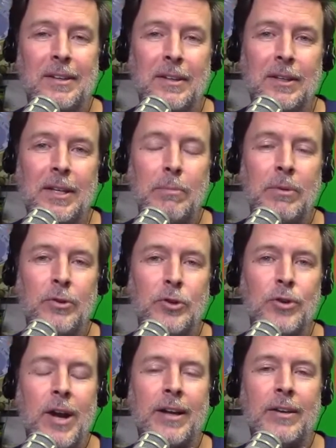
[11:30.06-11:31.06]
keeping
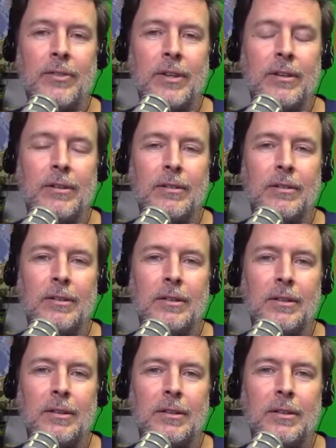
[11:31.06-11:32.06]
track of the
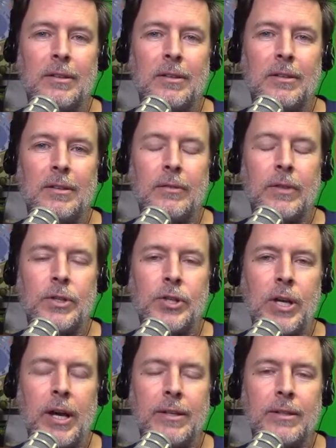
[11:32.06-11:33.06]

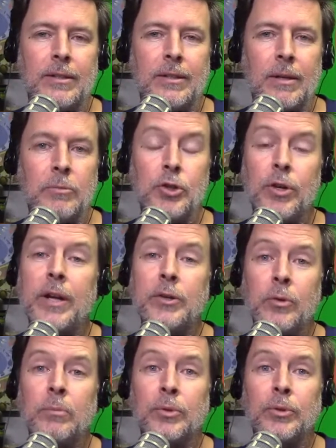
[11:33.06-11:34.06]
chat. I'm trying
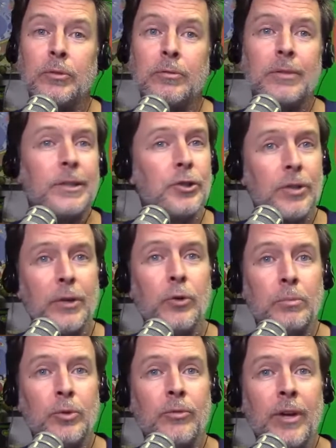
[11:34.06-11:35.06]
to improve. I try to
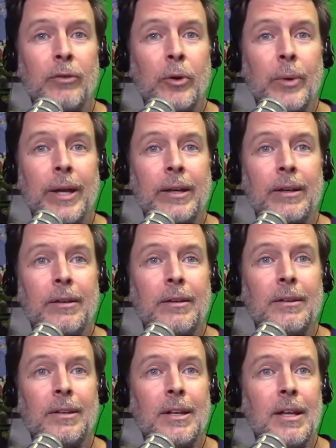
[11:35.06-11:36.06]
improve every week.
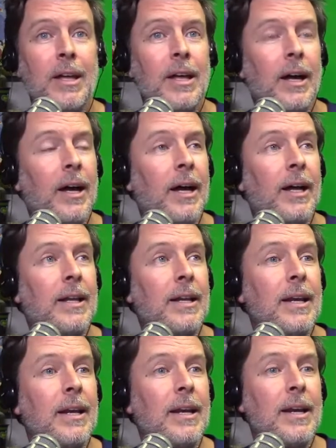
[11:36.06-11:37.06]

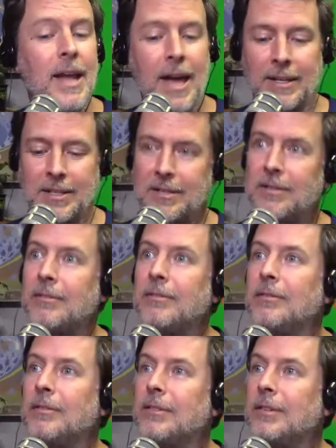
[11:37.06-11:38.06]
Next.
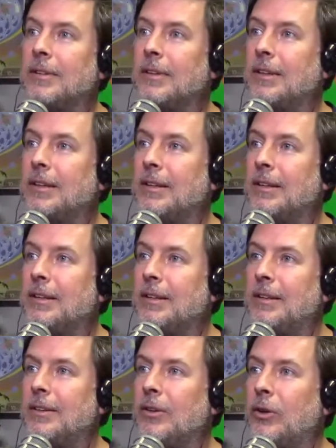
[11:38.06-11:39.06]

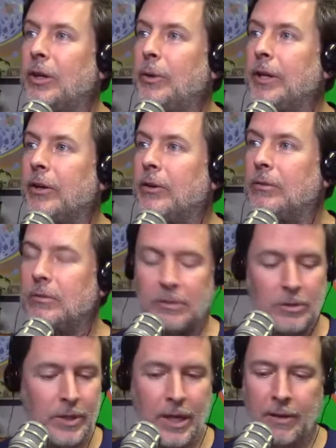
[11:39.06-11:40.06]
Oh, here we go.
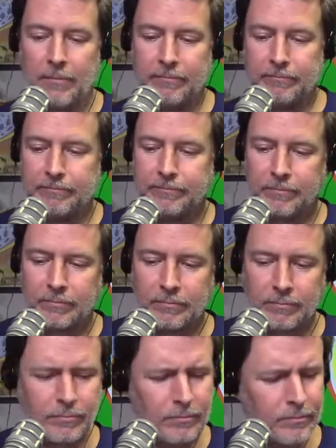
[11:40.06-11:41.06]
Okay.
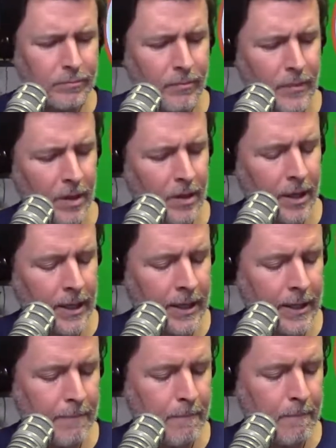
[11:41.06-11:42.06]

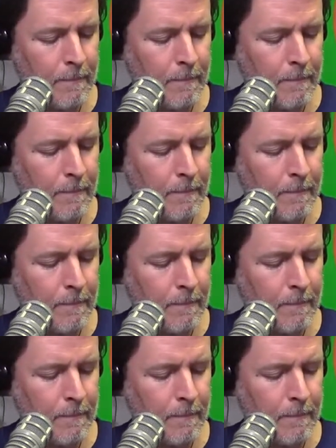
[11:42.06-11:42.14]
On